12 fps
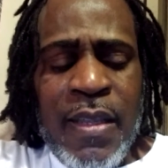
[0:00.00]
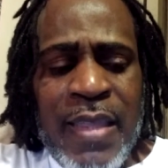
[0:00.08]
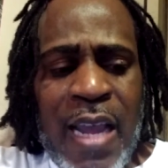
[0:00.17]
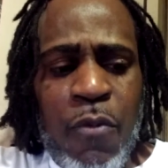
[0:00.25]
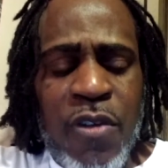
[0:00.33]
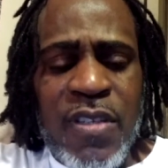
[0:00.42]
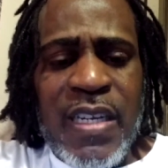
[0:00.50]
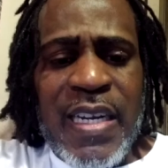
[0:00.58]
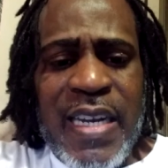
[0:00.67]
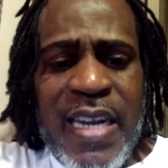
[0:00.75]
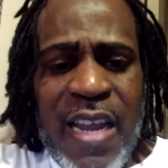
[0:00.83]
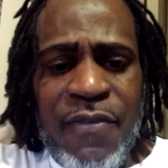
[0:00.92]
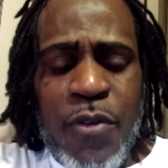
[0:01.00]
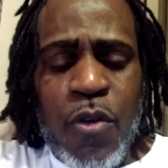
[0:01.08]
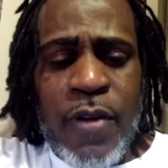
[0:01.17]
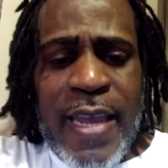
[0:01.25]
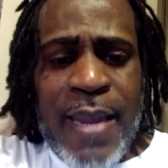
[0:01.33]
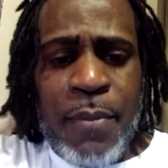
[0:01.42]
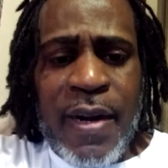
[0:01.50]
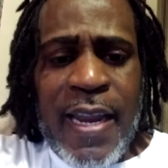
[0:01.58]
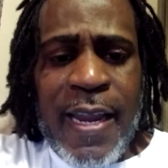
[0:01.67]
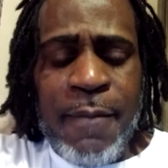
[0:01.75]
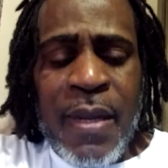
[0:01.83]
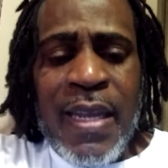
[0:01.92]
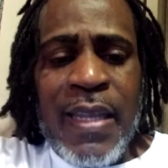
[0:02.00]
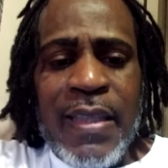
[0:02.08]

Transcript: That wasn't a nephew of Abraham.